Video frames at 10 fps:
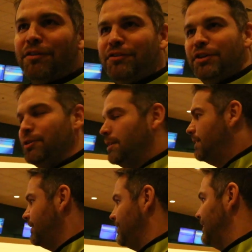first two.
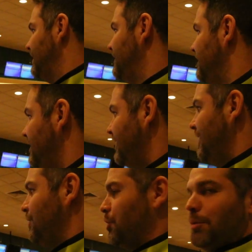
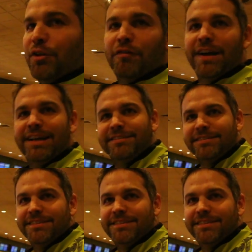Feel a little fast.